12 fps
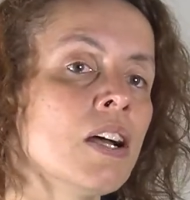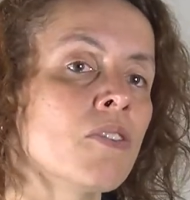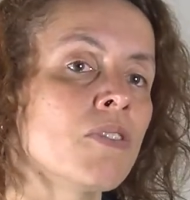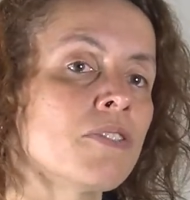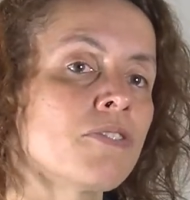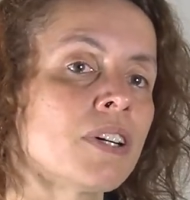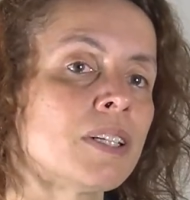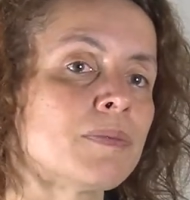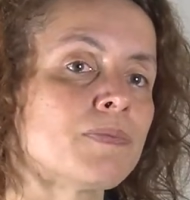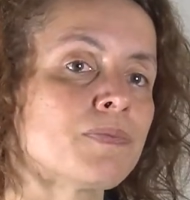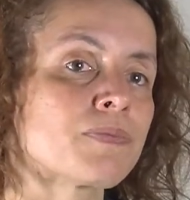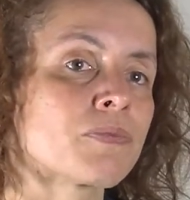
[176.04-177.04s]

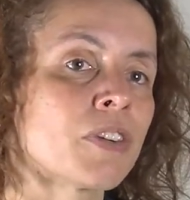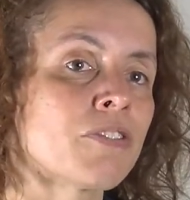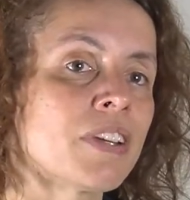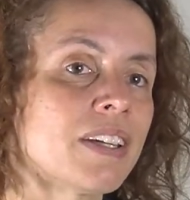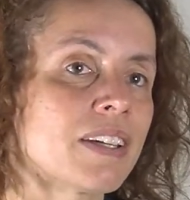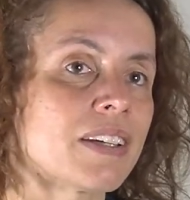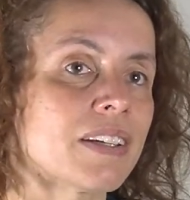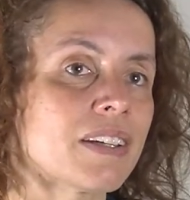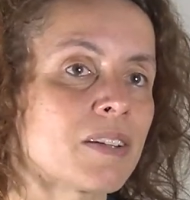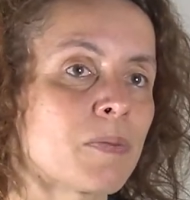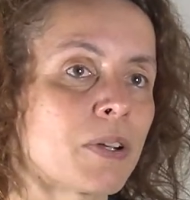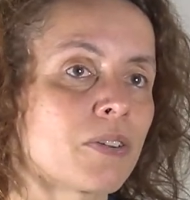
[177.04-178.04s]
Within
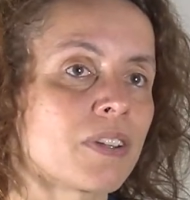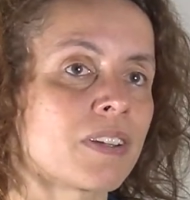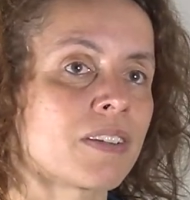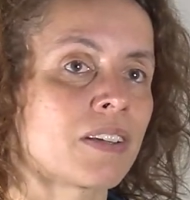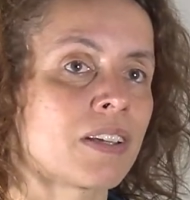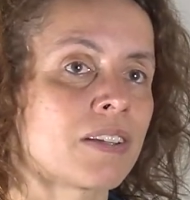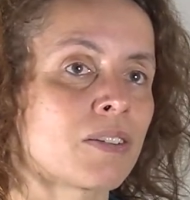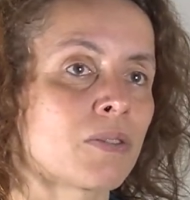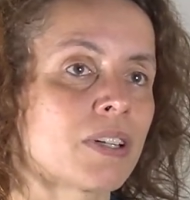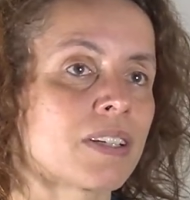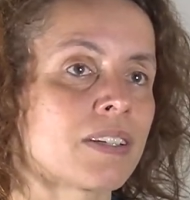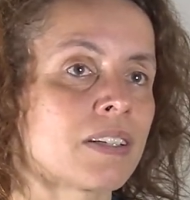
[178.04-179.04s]
that, because it's
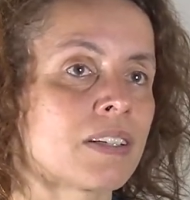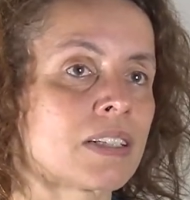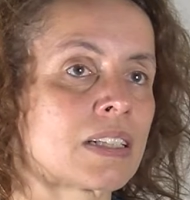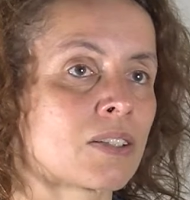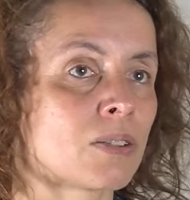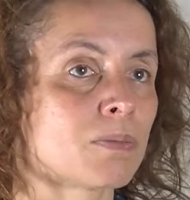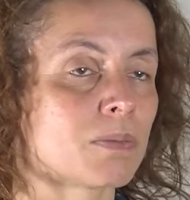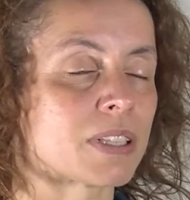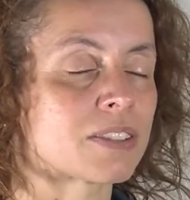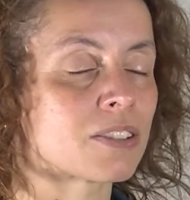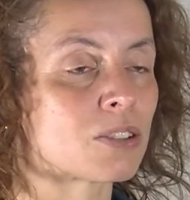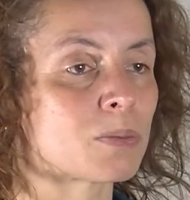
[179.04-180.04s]
quite a
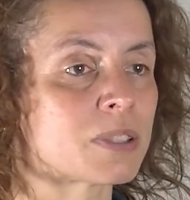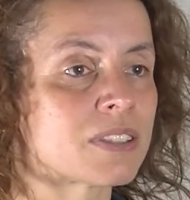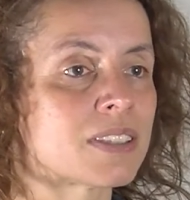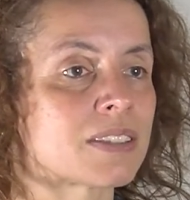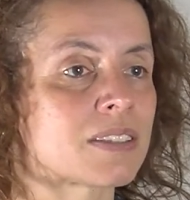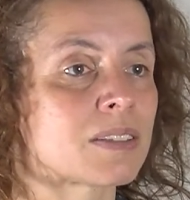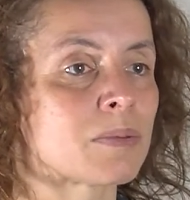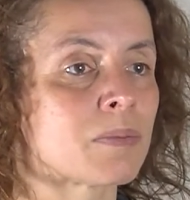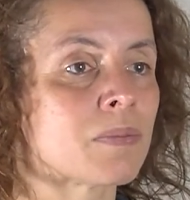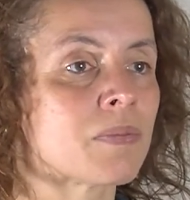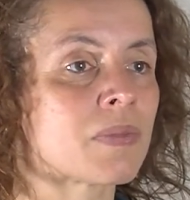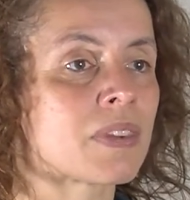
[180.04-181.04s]
complex global
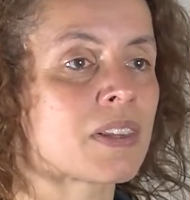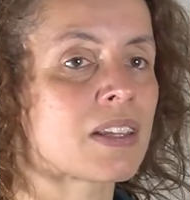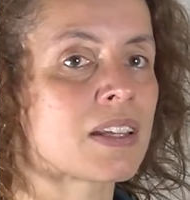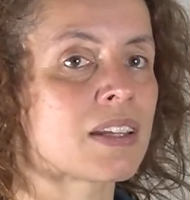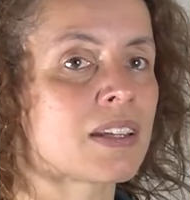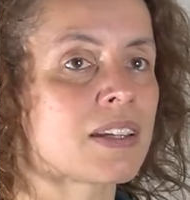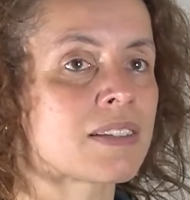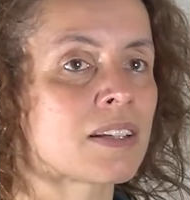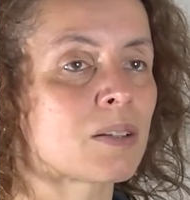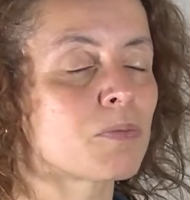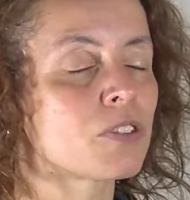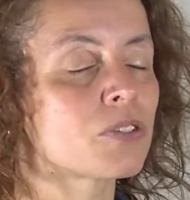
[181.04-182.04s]
system, it is
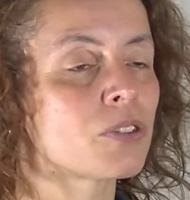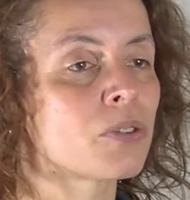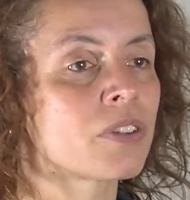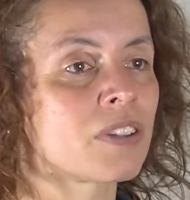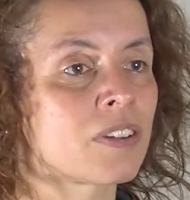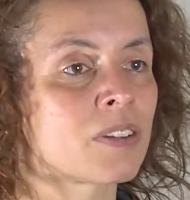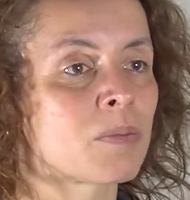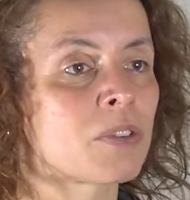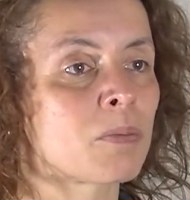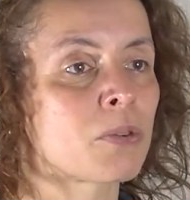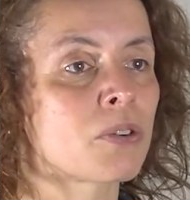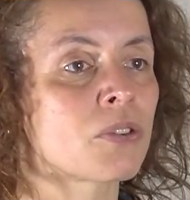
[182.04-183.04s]
helpful to use a systems
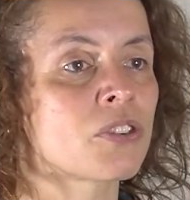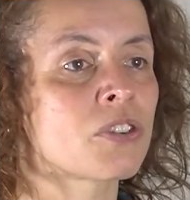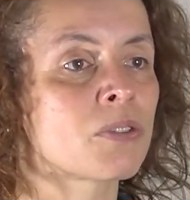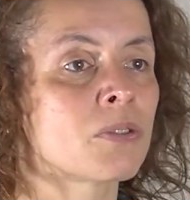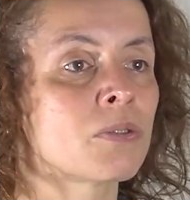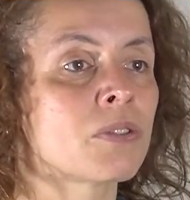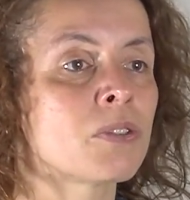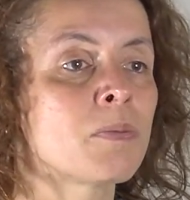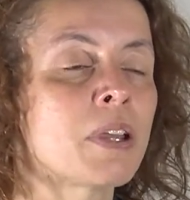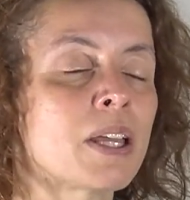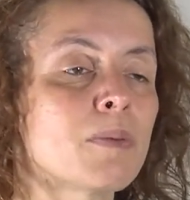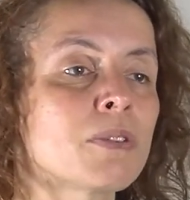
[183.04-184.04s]
approach to
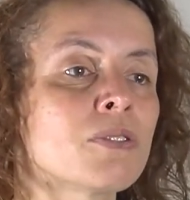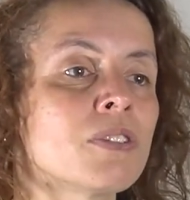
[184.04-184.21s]
be able to